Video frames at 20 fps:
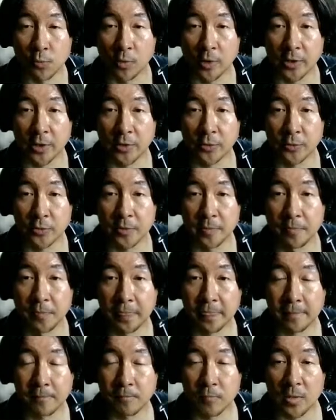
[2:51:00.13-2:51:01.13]
100
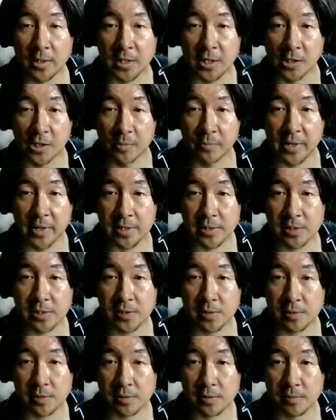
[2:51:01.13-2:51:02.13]

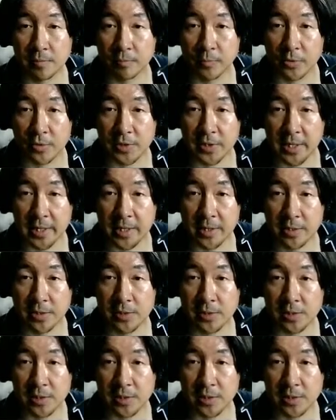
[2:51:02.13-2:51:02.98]
kilobytes per second